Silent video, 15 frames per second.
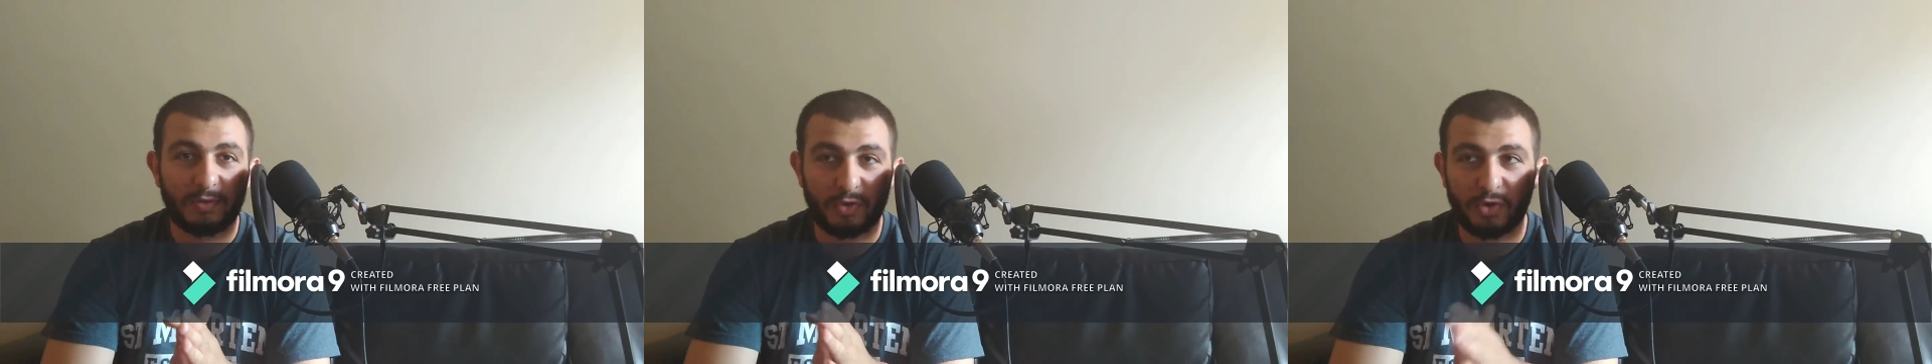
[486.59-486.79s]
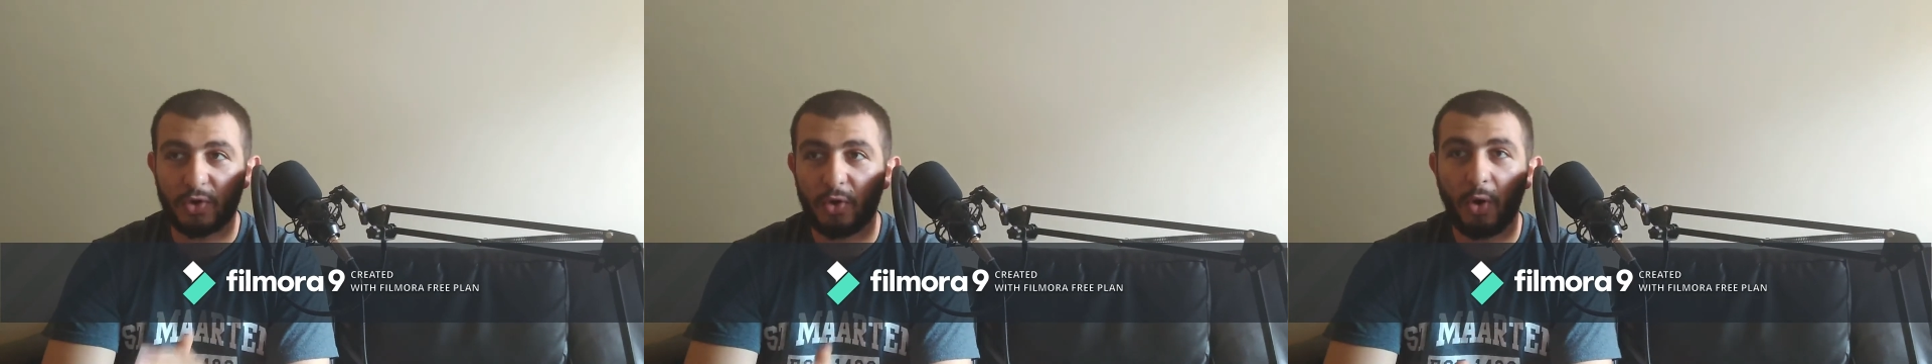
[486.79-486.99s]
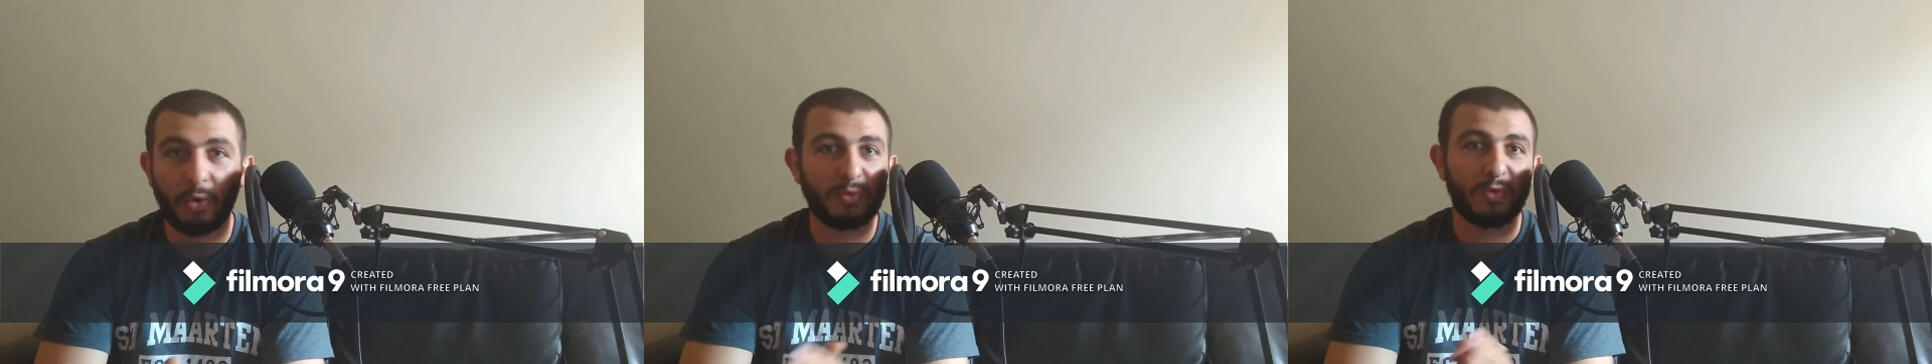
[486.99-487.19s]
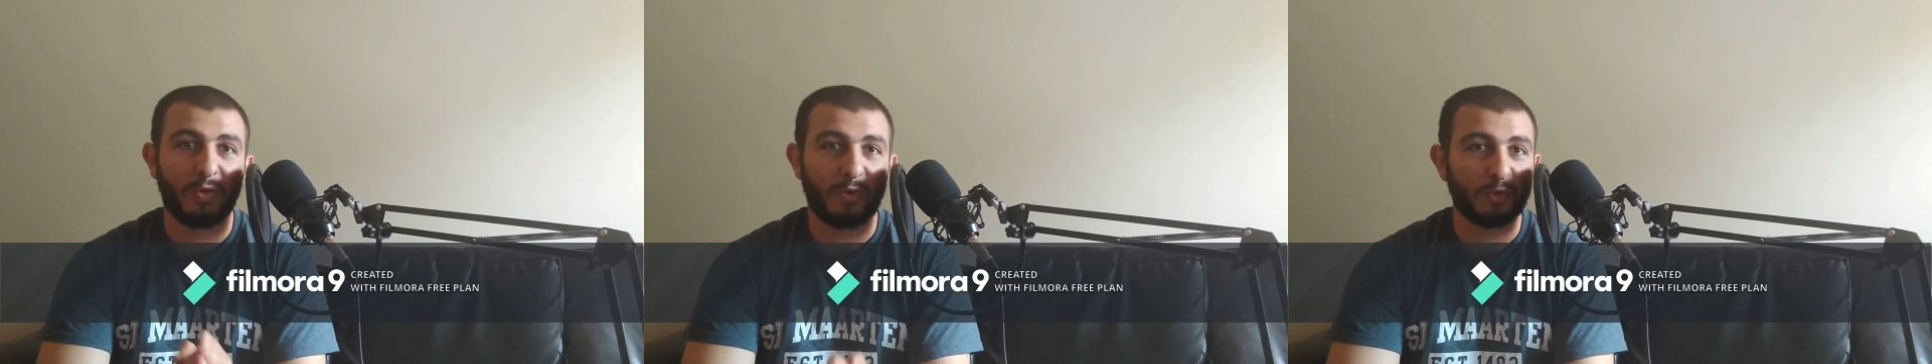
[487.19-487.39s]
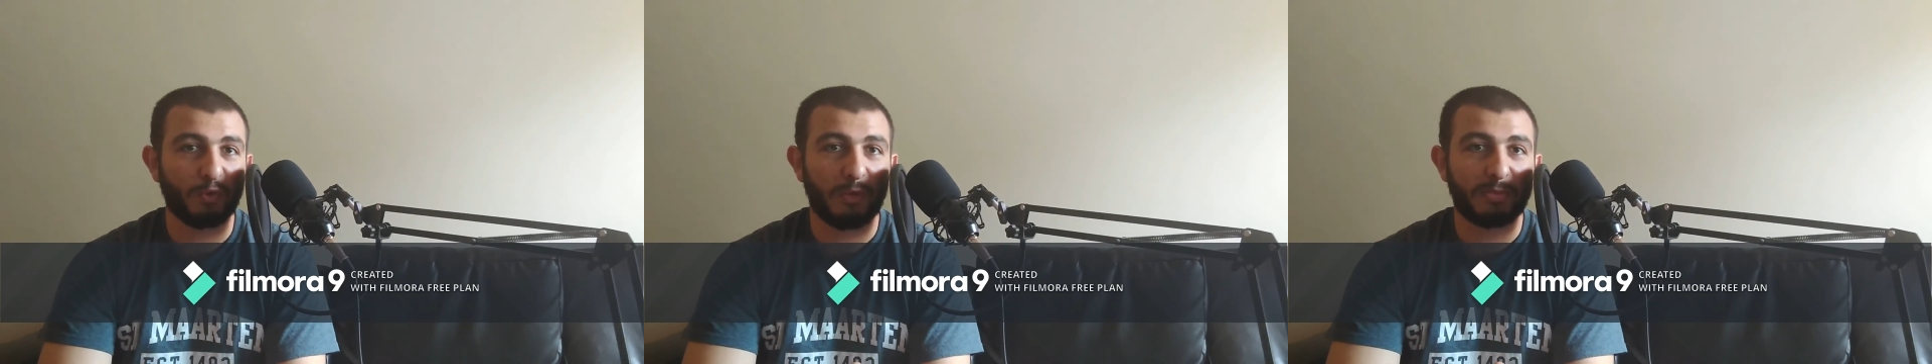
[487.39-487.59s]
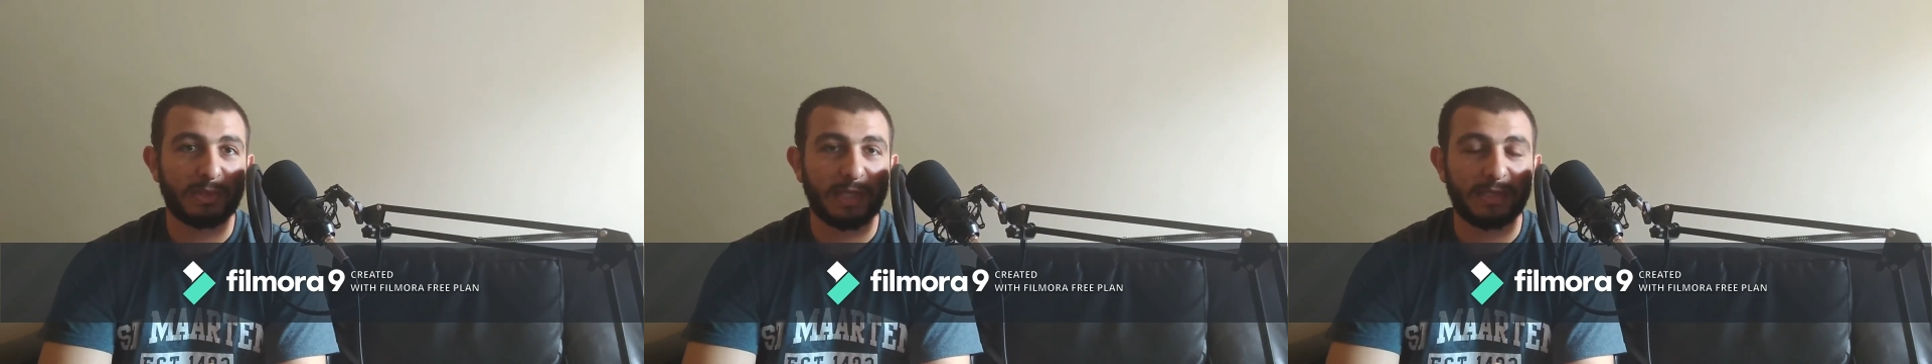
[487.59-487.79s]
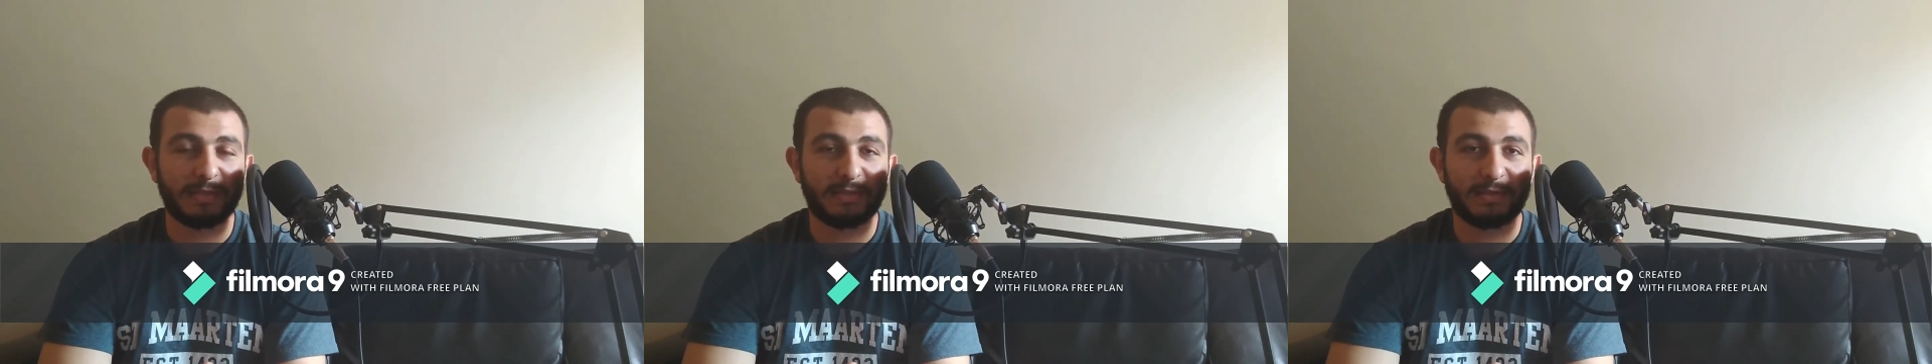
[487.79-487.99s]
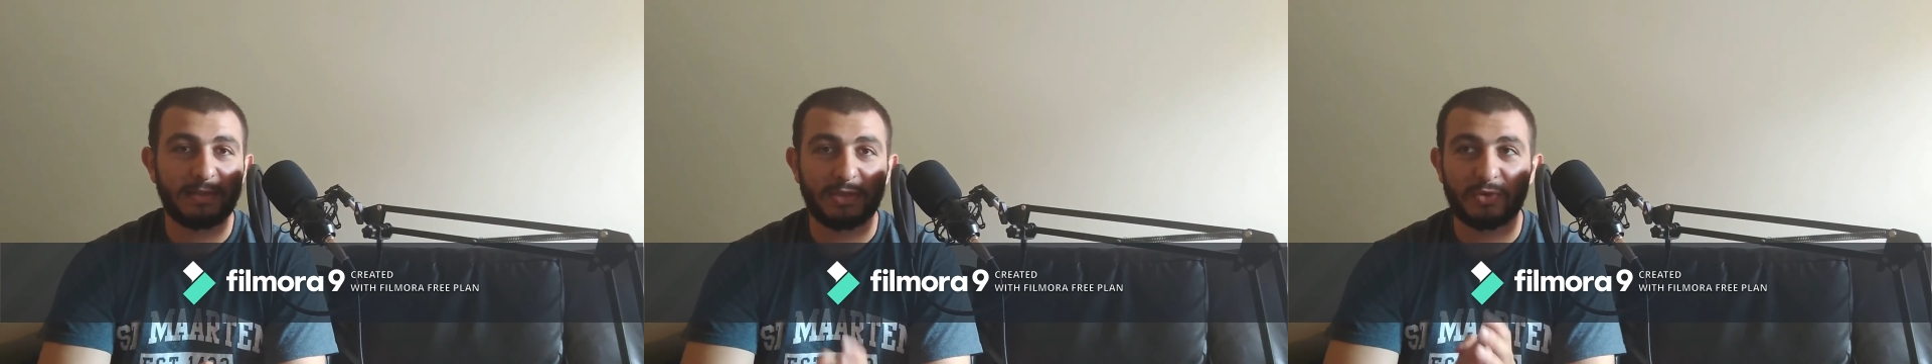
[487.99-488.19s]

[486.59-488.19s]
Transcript: to go to those websites.